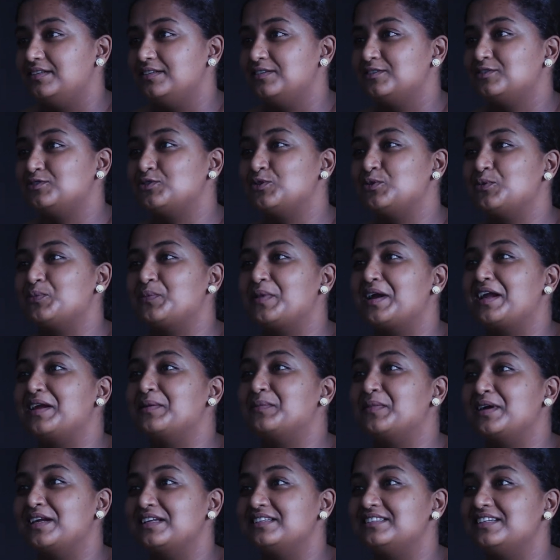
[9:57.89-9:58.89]
So
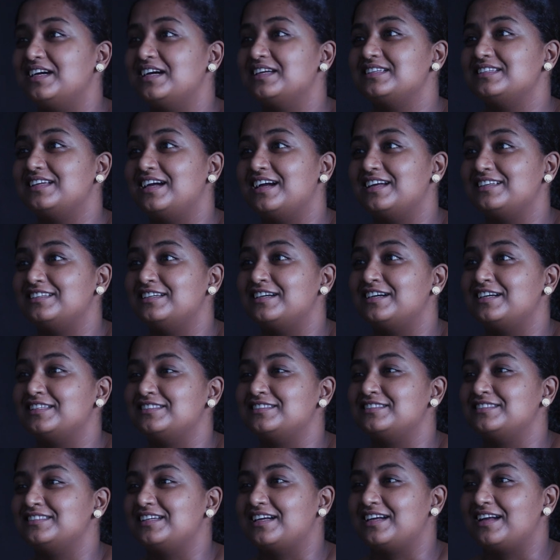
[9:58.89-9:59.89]
my dad had a heart
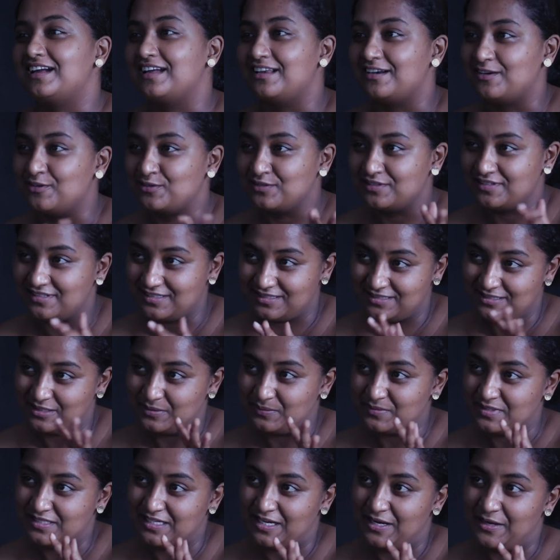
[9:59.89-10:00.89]
attack around the
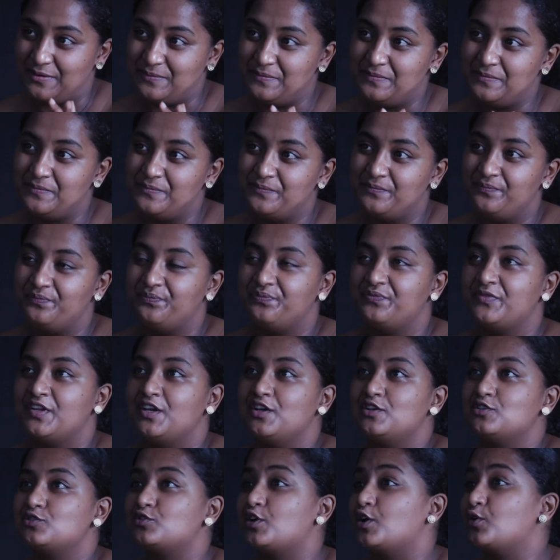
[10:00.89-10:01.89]
same time. Yeah.
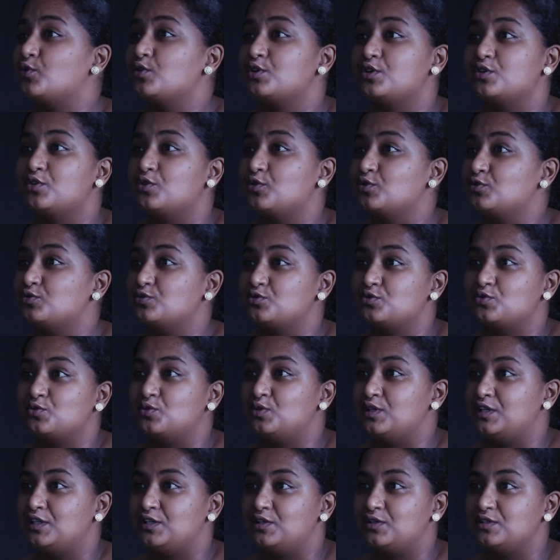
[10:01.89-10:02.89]
So I couldn't go to
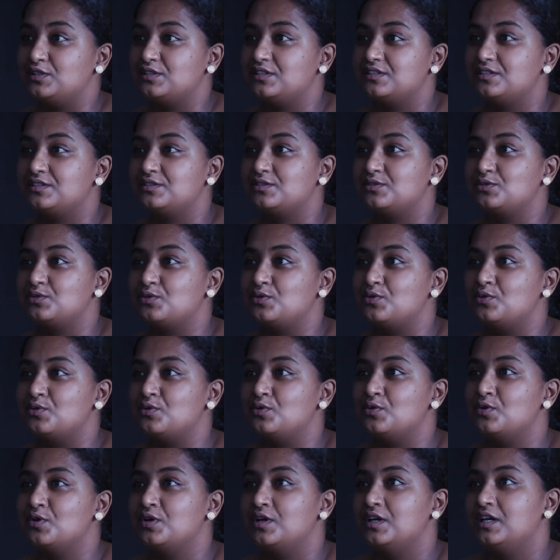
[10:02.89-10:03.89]
school a lot.
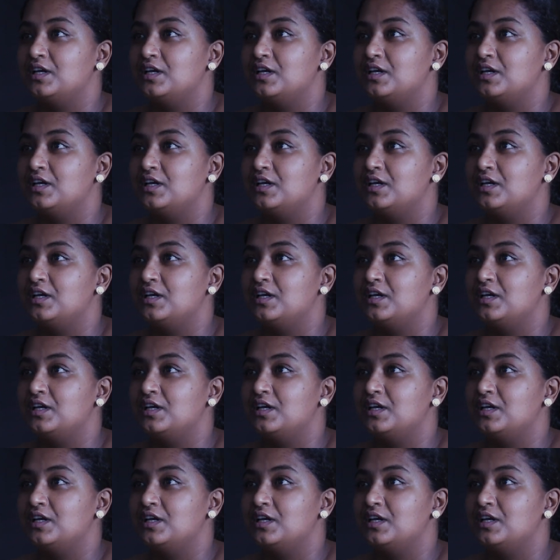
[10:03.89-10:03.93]
So